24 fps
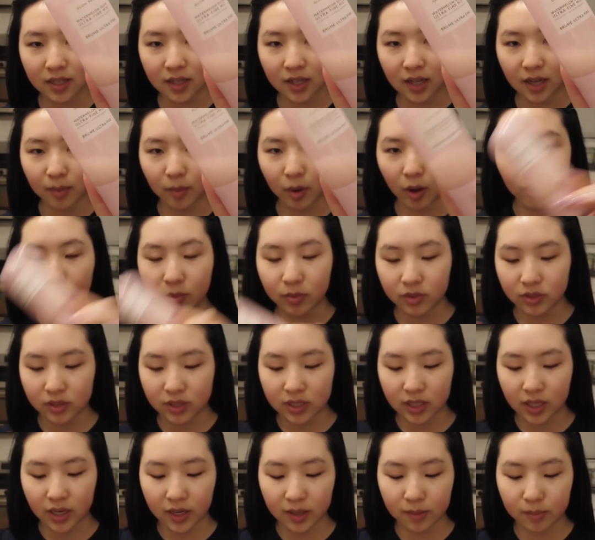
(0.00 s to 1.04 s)
I'm almost
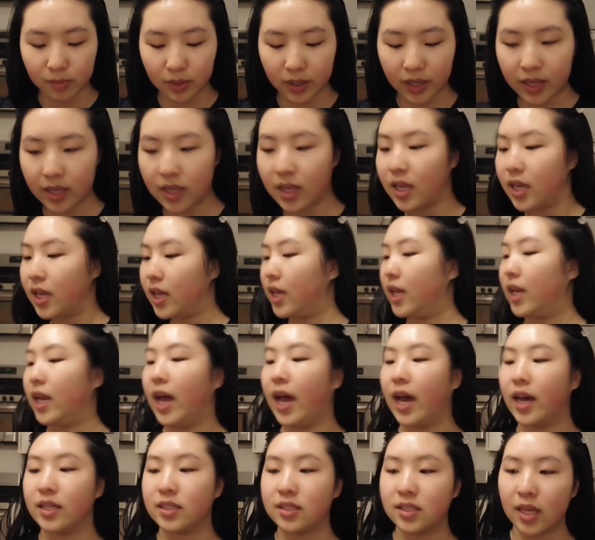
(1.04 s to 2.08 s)
done, but it has